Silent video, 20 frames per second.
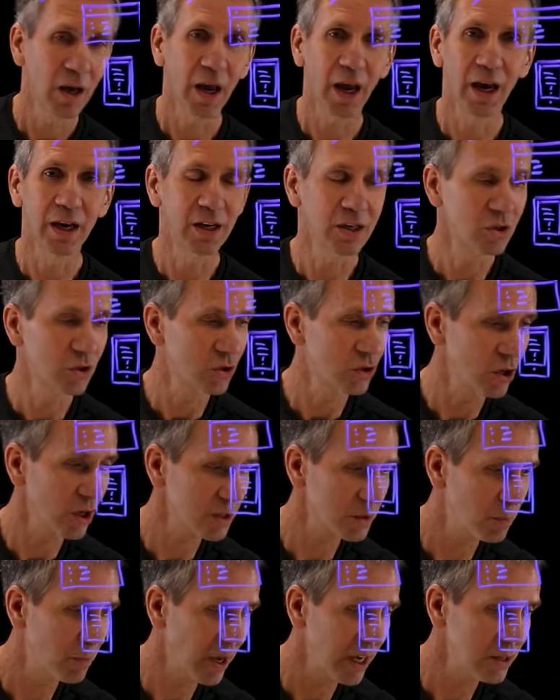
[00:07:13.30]
And it's
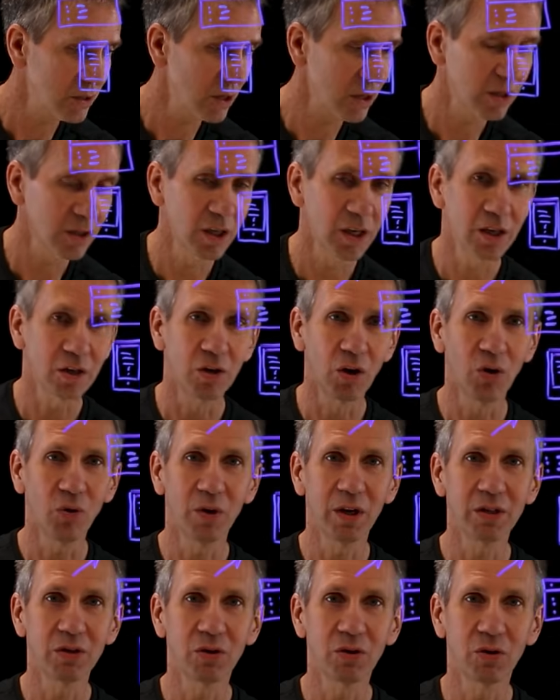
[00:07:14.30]
just basically
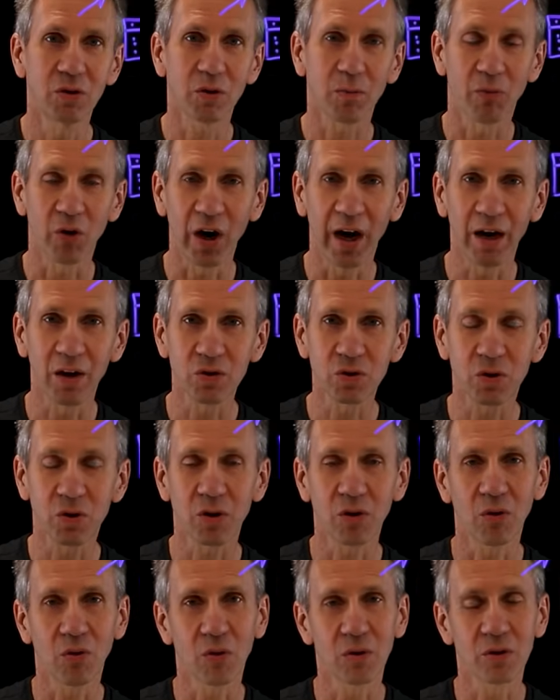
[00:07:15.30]
go into your
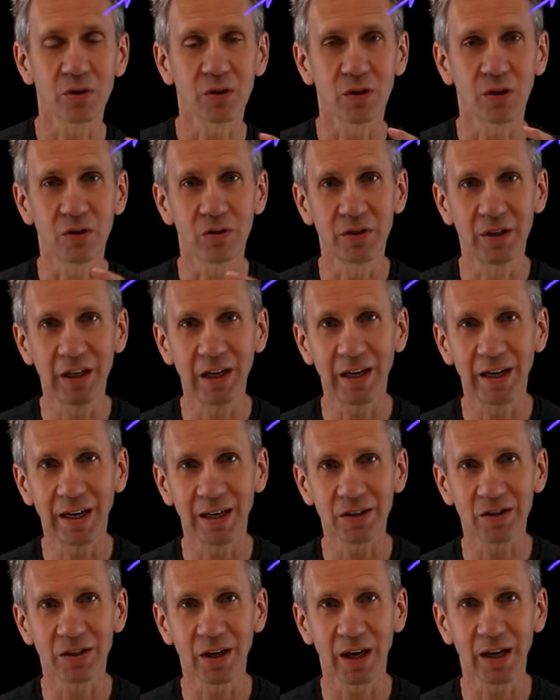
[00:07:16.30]
browser or to your
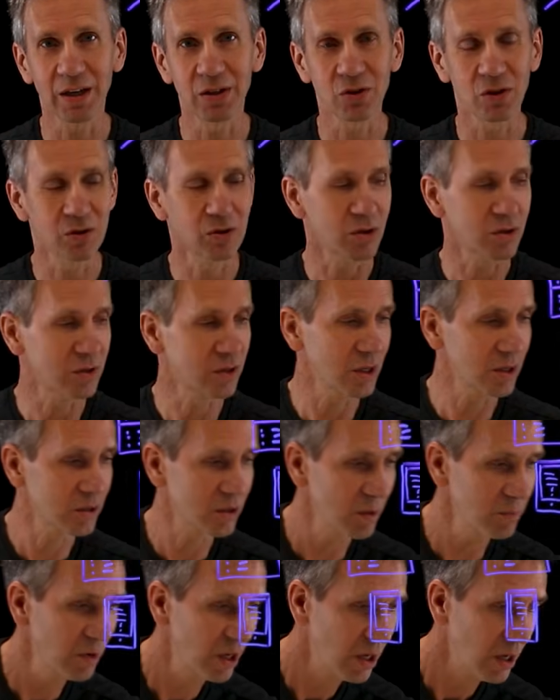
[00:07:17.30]
DNS settings on your
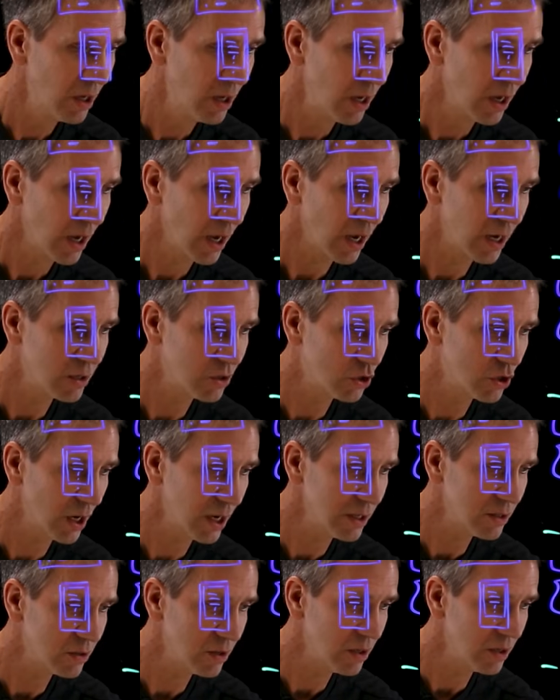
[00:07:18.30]
system and
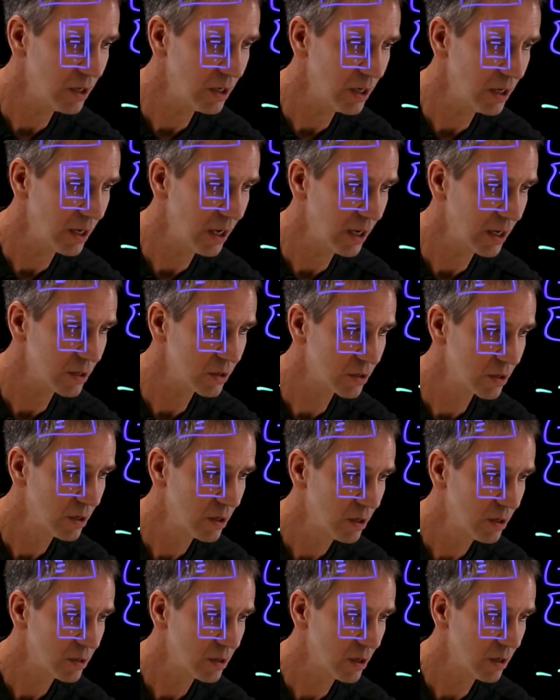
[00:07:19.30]
change the DNS
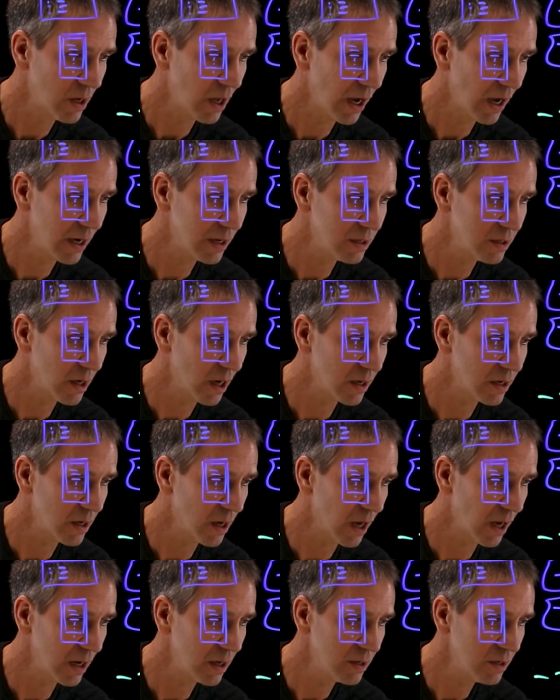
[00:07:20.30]
to
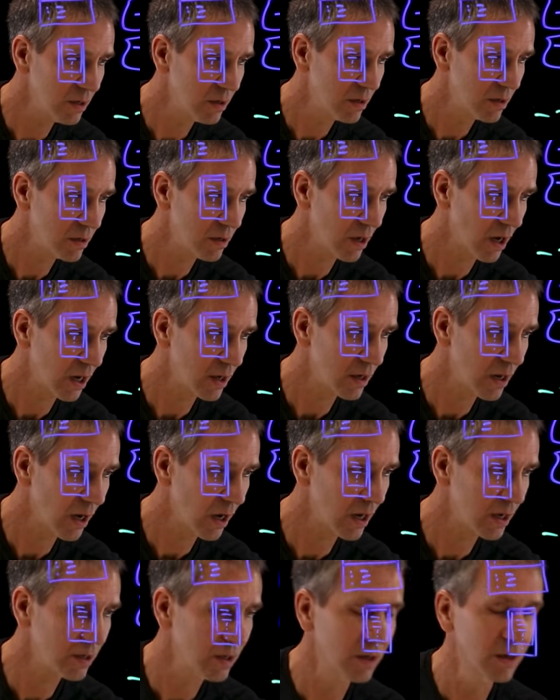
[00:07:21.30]

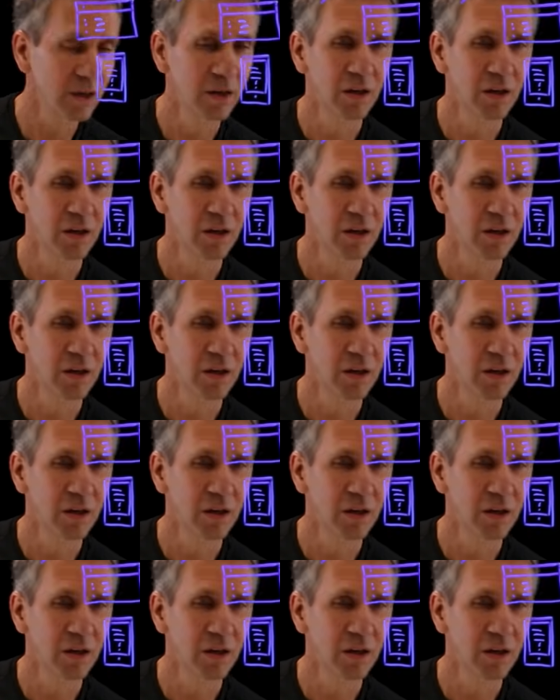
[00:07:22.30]
9.9.9.